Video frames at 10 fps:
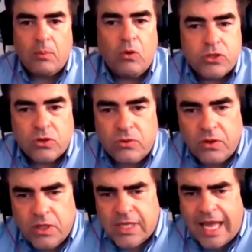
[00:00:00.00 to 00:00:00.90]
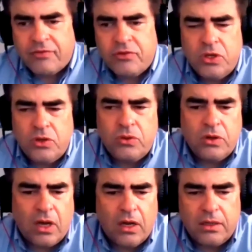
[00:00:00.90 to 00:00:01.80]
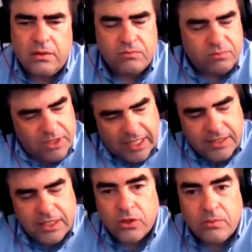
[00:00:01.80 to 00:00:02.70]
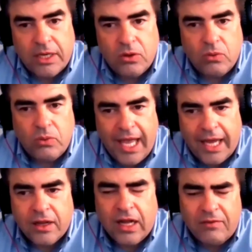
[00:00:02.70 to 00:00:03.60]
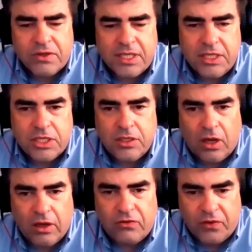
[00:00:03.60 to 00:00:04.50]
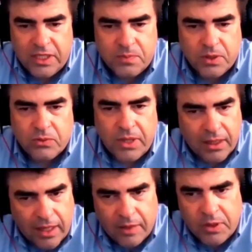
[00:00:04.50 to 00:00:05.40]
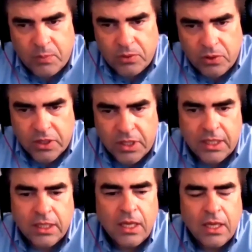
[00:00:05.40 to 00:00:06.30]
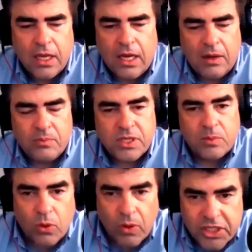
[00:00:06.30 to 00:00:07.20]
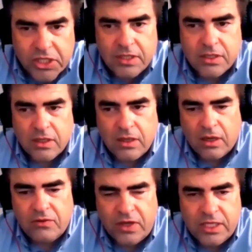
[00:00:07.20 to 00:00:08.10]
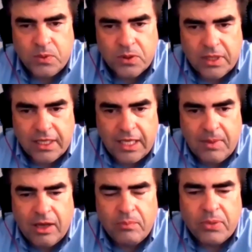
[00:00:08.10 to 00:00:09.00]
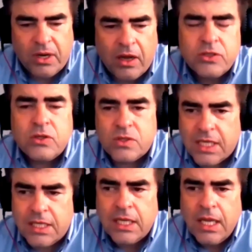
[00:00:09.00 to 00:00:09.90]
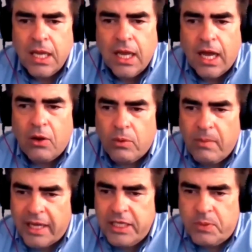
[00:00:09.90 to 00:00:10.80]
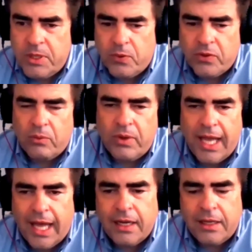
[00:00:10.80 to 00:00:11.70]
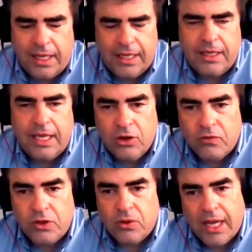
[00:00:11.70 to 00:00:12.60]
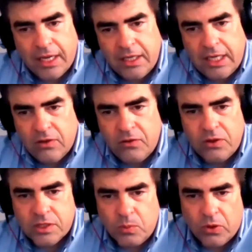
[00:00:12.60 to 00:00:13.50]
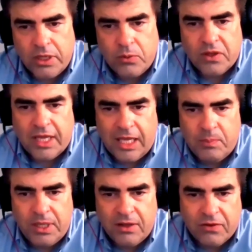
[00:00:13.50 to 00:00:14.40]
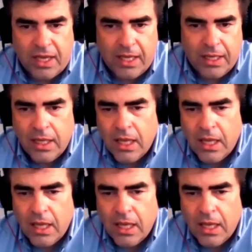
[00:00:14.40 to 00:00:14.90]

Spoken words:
So this afternoon on today, Cinco De Mayo, we had a conversation on Facebook. We had a lot of people looking, some questions on Facebook that came out, but I also said, reminded people that we had a interview. I had an interview this morning with KPFK.